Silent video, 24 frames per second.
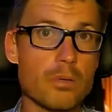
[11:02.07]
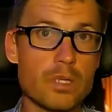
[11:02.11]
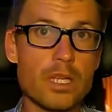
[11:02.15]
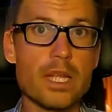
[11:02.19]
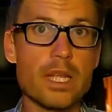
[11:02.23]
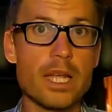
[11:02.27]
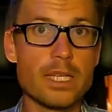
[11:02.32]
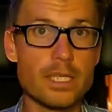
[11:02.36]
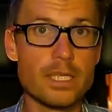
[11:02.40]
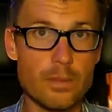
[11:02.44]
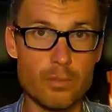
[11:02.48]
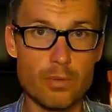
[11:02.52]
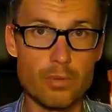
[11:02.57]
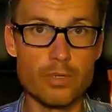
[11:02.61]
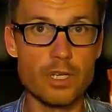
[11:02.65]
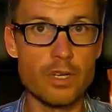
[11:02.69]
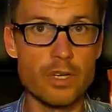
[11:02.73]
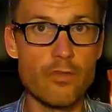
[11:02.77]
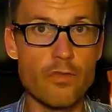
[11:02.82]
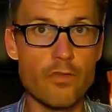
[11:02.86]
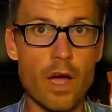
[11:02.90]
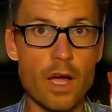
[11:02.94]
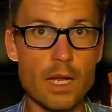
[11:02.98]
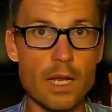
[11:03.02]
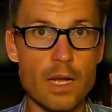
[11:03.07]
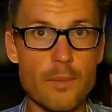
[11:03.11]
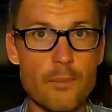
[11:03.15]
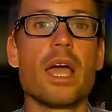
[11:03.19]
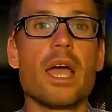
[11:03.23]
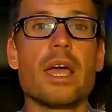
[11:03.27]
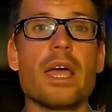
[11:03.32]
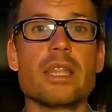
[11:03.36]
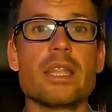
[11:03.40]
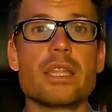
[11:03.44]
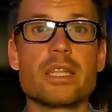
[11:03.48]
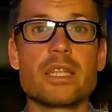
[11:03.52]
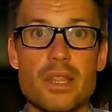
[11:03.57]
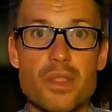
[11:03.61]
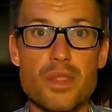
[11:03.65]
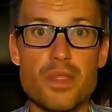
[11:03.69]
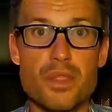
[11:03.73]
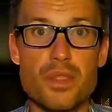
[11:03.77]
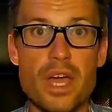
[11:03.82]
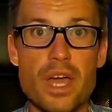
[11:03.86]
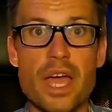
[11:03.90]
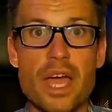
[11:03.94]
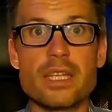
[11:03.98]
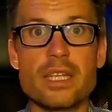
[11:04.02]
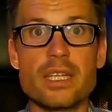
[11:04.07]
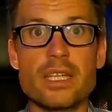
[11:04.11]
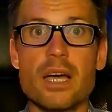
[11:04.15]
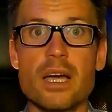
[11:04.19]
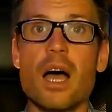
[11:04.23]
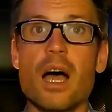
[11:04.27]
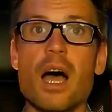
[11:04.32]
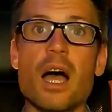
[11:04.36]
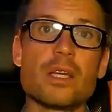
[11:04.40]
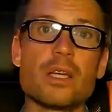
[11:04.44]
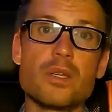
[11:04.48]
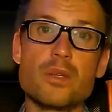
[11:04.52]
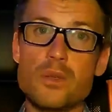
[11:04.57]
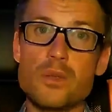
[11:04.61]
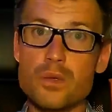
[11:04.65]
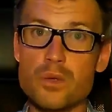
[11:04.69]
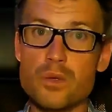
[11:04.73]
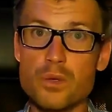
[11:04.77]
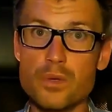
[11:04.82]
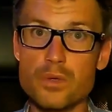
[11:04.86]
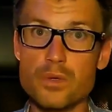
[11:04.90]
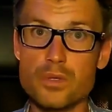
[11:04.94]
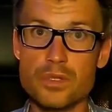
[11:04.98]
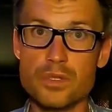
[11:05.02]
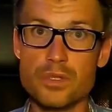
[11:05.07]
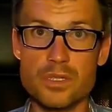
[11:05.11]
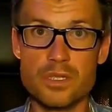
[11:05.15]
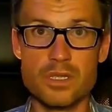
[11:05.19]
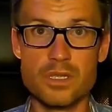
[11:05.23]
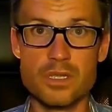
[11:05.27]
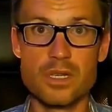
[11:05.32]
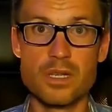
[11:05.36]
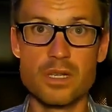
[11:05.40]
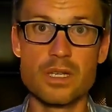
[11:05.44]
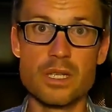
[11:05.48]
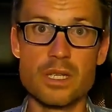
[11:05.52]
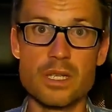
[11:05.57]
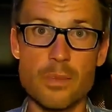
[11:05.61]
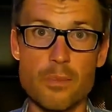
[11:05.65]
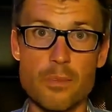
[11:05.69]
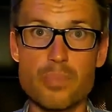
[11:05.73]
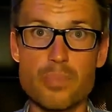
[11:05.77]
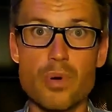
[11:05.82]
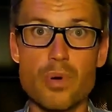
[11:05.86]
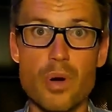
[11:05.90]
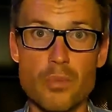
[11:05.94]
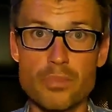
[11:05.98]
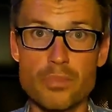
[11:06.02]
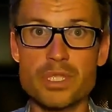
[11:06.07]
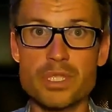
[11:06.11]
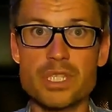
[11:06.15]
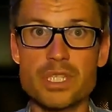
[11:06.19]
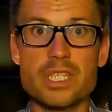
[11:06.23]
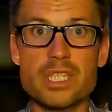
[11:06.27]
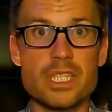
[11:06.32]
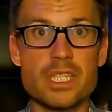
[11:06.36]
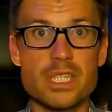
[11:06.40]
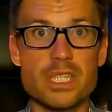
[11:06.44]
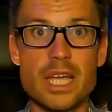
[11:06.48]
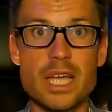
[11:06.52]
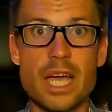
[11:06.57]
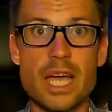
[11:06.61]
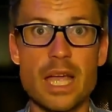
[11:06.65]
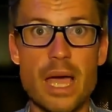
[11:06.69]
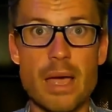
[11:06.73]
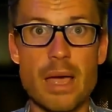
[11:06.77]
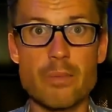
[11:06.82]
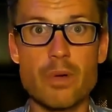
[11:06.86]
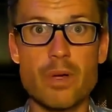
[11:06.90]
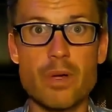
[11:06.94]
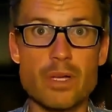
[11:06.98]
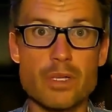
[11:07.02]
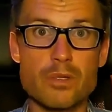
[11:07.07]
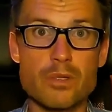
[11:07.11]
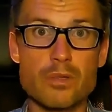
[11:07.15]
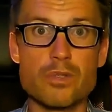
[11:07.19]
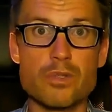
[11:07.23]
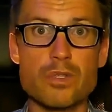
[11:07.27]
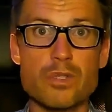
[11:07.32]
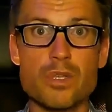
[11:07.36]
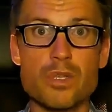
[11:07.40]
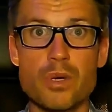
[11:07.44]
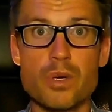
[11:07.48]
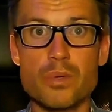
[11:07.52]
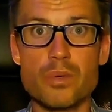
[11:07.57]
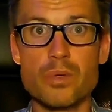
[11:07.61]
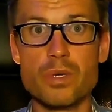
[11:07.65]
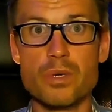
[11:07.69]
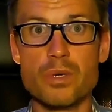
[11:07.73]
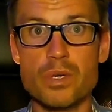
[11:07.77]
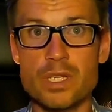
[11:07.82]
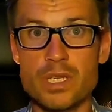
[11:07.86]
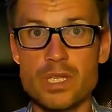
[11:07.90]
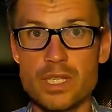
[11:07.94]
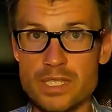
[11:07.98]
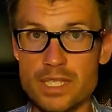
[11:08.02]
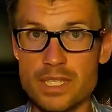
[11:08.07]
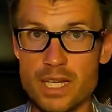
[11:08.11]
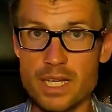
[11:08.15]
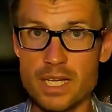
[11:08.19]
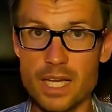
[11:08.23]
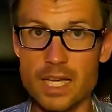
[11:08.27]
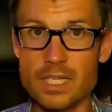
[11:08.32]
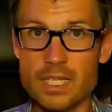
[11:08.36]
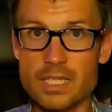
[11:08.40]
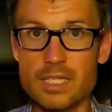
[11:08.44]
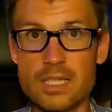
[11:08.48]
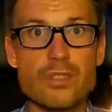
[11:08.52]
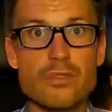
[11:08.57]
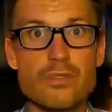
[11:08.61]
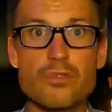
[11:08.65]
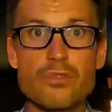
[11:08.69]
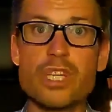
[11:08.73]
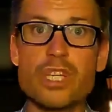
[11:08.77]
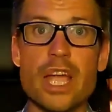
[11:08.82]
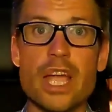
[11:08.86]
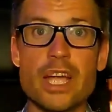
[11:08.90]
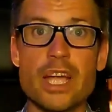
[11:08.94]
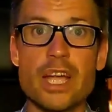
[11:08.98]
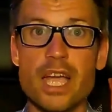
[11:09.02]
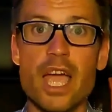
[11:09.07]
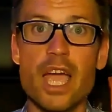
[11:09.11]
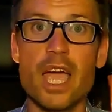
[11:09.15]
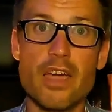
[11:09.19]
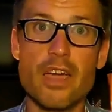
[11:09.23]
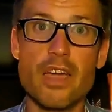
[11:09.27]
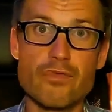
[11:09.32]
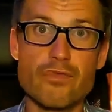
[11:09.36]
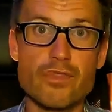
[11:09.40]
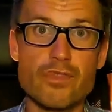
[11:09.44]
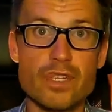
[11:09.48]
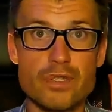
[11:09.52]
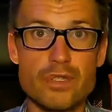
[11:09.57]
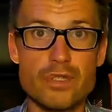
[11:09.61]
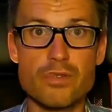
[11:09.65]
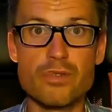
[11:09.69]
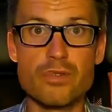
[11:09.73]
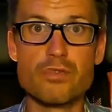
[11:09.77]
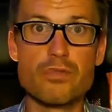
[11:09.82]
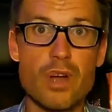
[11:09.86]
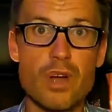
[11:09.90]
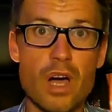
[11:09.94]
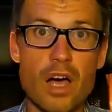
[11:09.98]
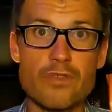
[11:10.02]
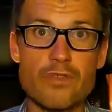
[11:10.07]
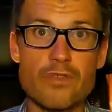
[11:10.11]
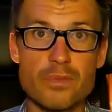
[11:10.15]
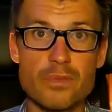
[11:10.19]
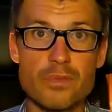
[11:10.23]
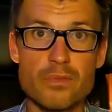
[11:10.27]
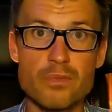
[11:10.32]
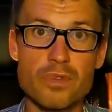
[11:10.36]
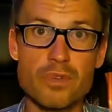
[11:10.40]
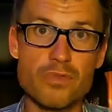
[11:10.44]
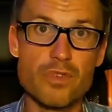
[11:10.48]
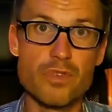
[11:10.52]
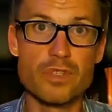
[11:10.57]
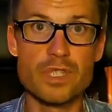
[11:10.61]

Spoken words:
it as a project file. And then I use the prompt that I'm going to show you in a second to check every new draft before